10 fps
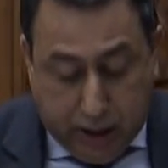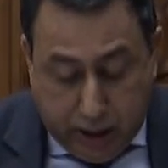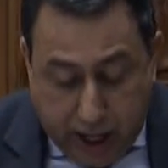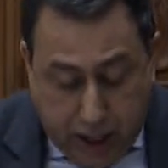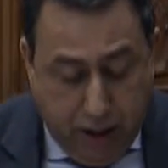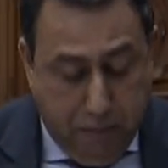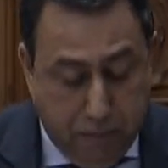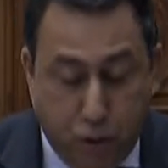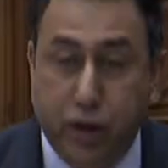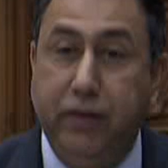10
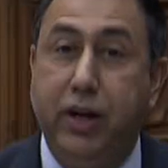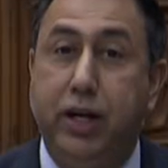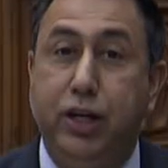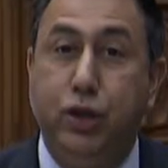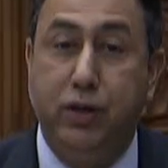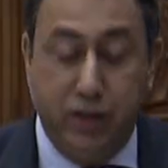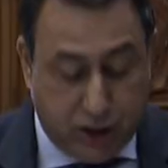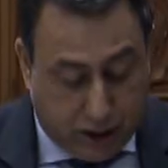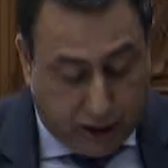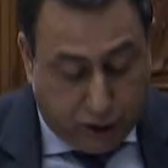motivated
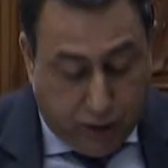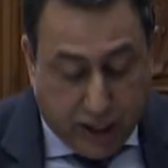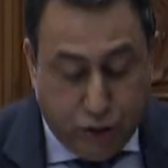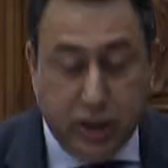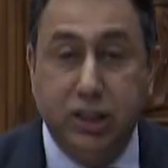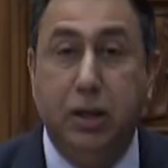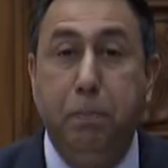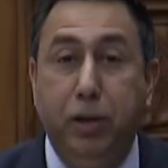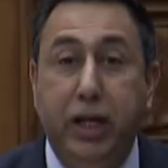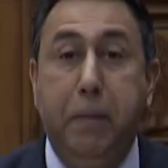university graduates
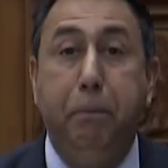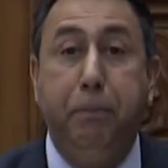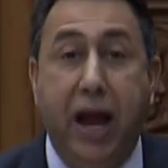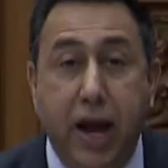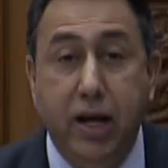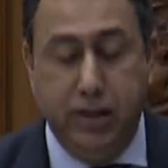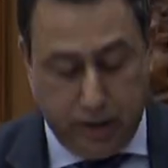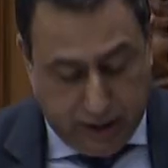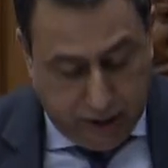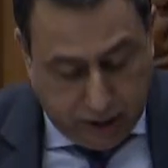complete paid
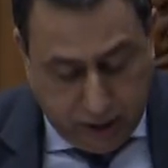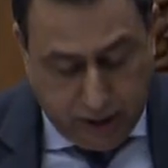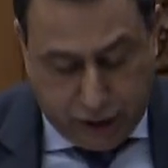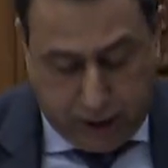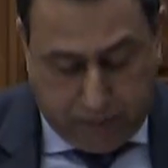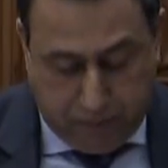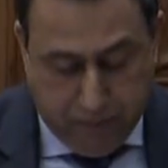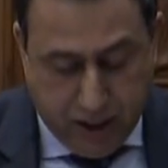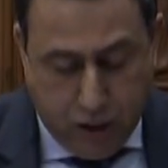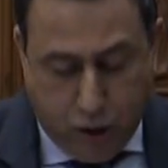internship
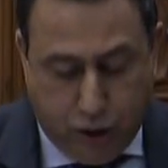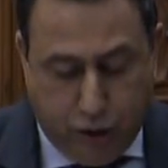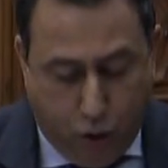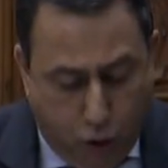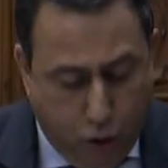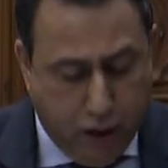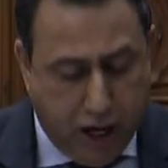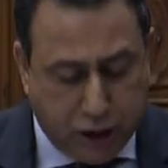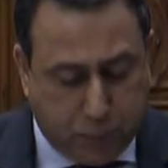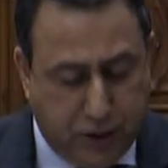on all
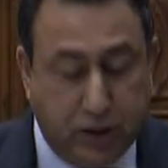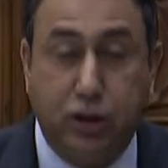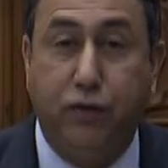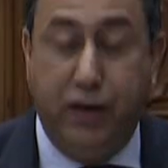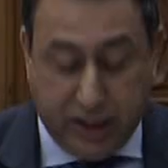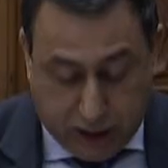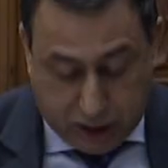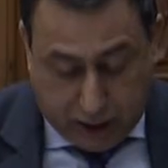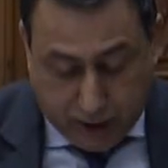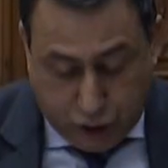aspects of
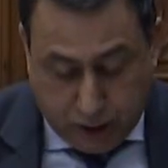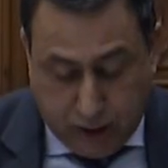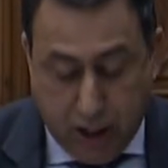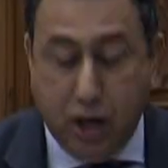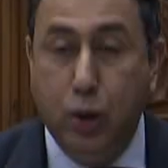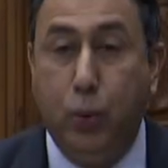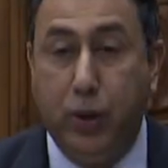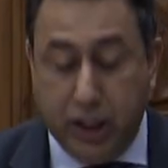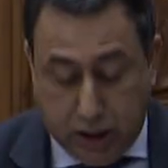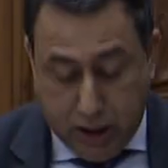legislature
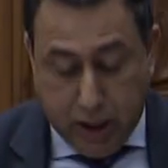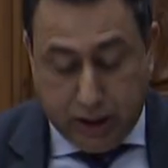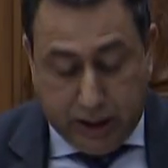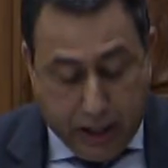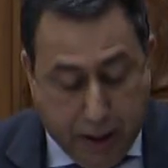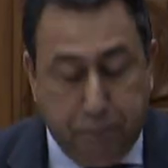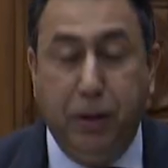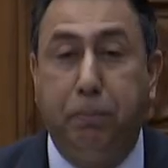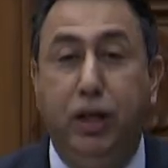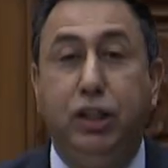with the
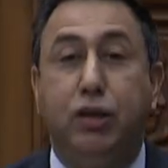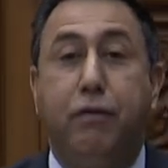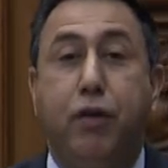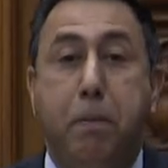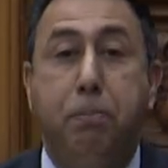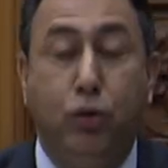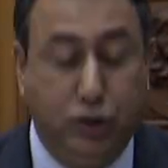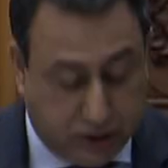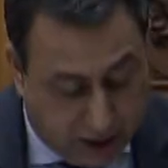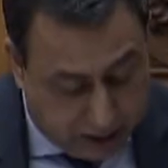MPPs from both
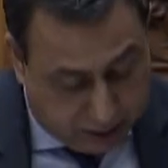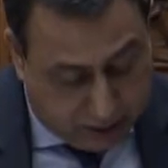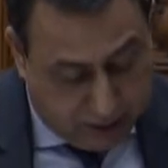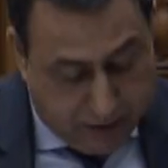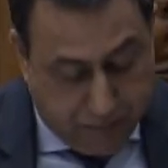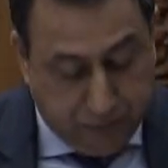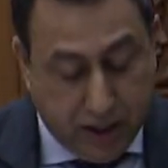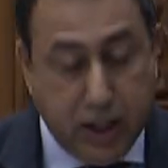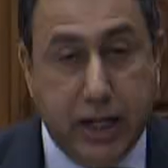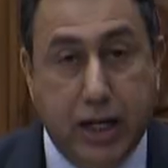sides.
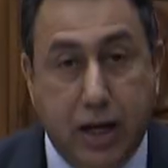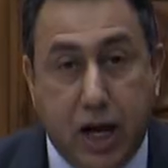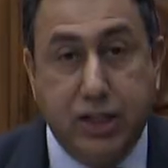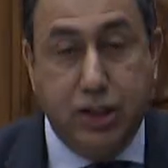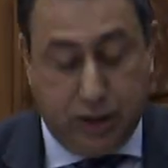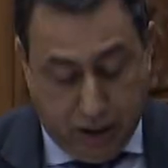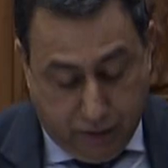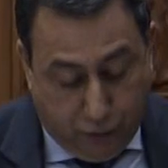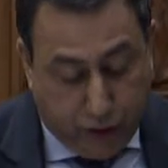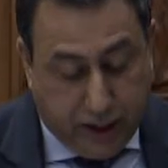In last
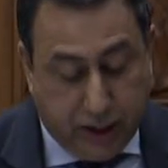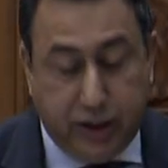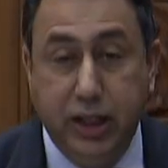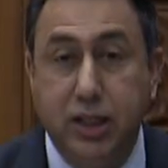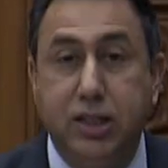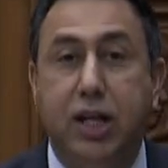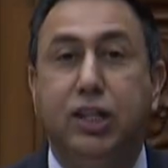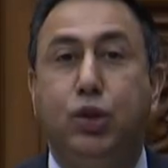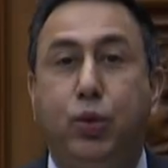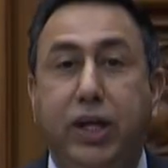48 years,
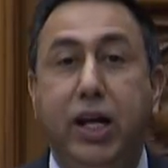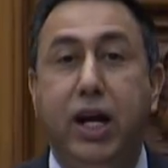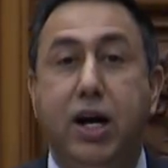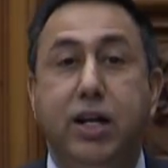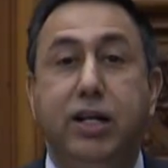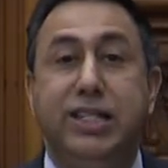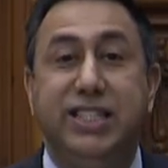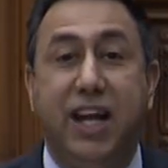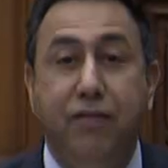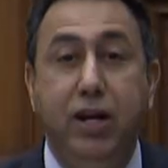
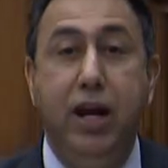307